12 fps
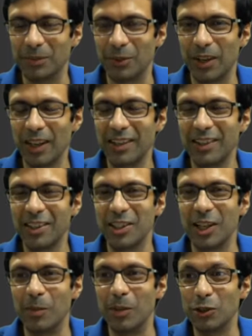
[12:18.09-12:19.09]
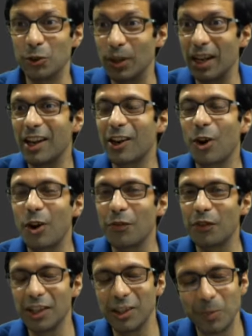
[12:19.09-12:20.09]
right, in the syllabus, so that our
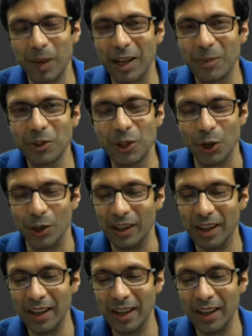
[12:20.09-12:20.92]
confidence becomes good.